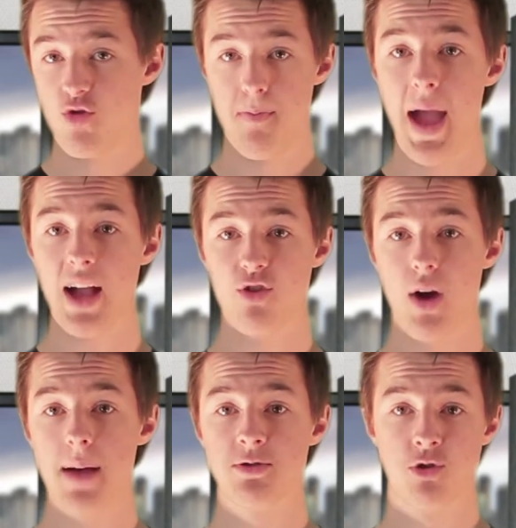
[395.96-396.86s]

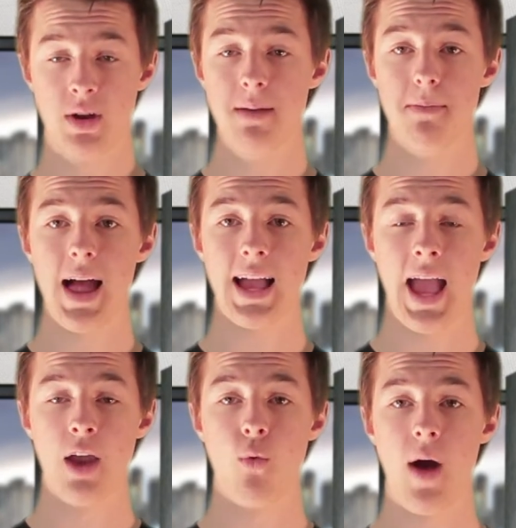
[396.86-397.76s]
backdrops, green, black,
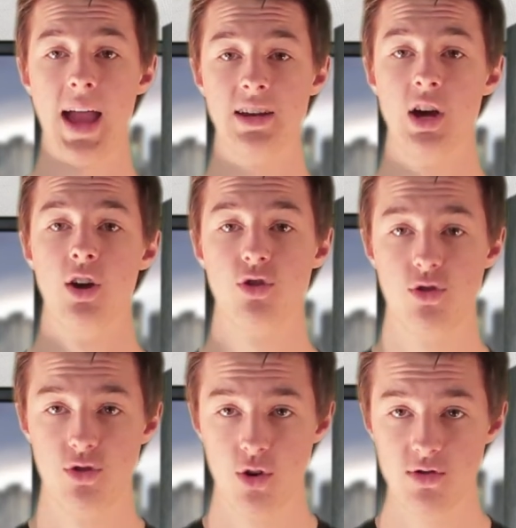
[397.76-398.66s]
and white,
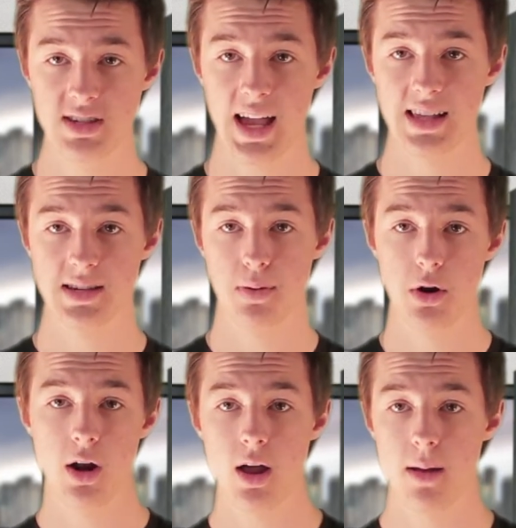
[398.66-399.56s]
2 stands to put
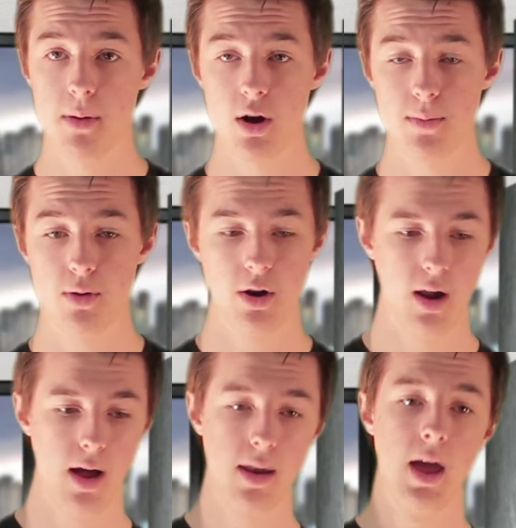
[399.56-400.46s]
it on, a bar to put it
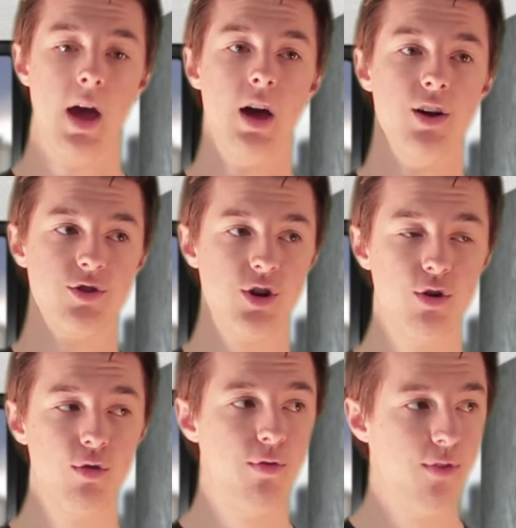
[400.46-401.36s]
on,
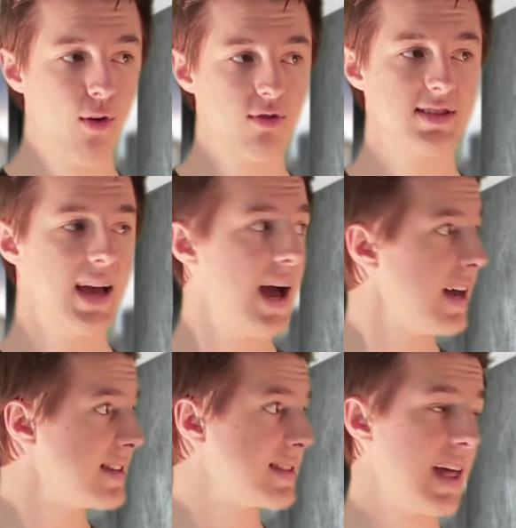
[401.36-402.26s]
2
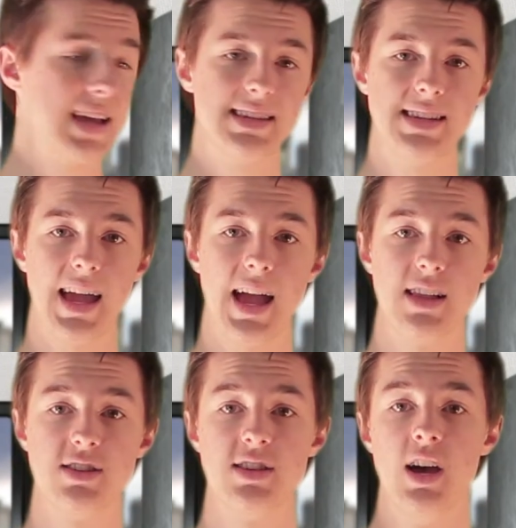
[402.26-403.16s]
full-size light
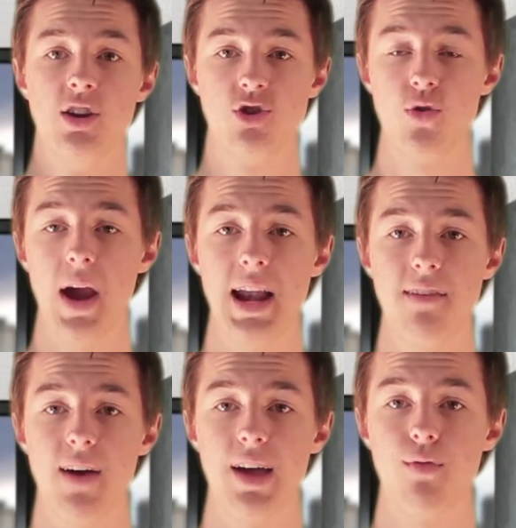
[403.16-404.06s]
stands, 2
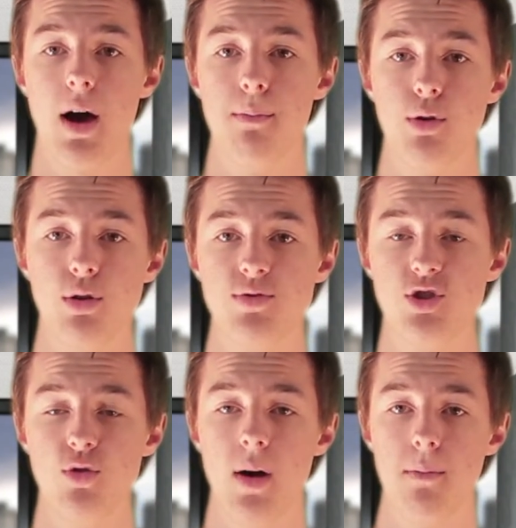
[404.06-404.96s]
85-watt bulbs,
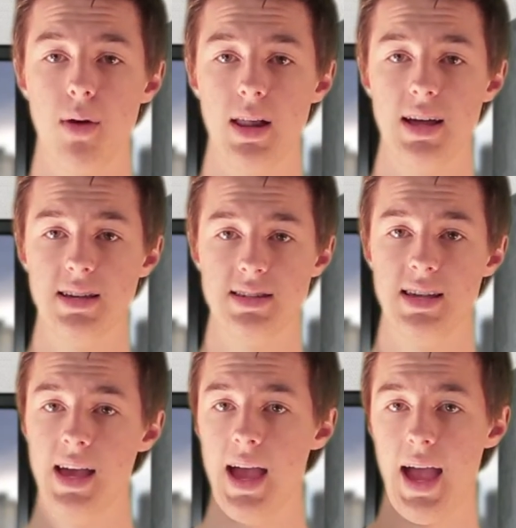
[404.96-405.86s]
2
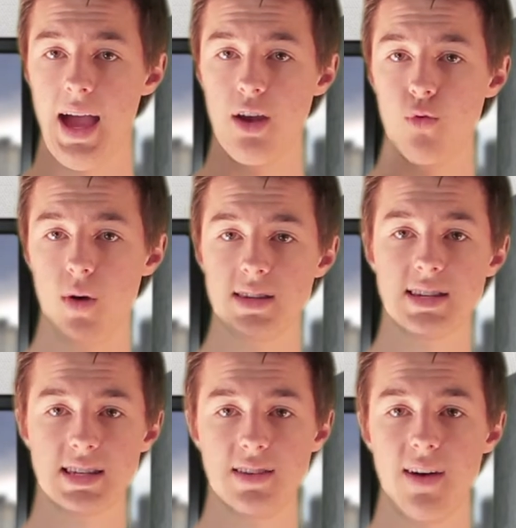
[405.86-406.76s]
umbrellas, and 1
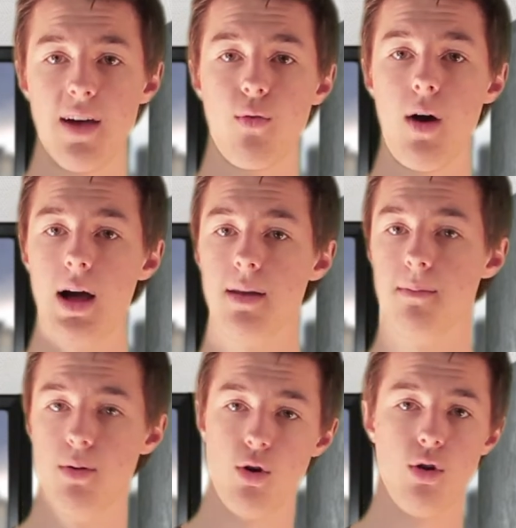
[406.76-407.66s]

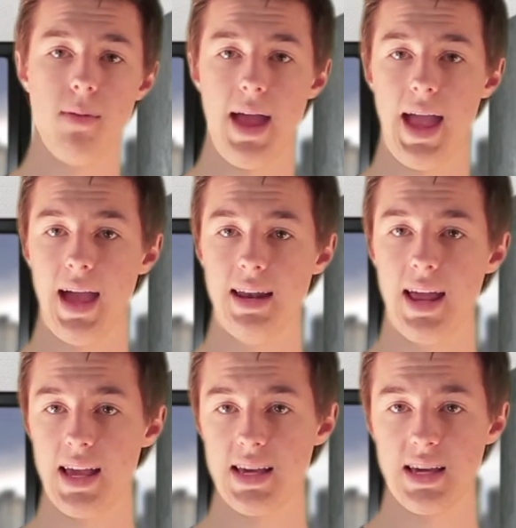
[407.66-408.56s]
65-watt bulb, and
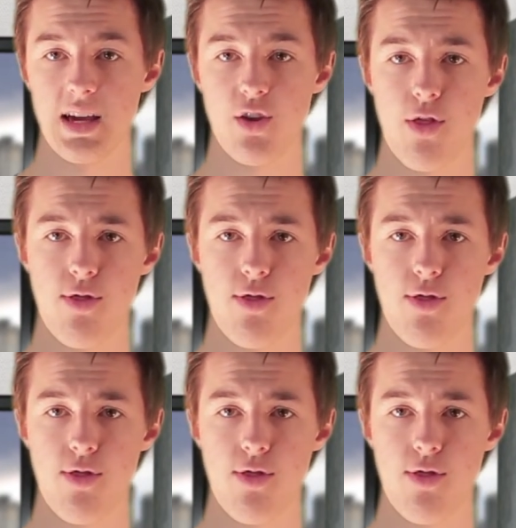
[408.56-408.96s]
a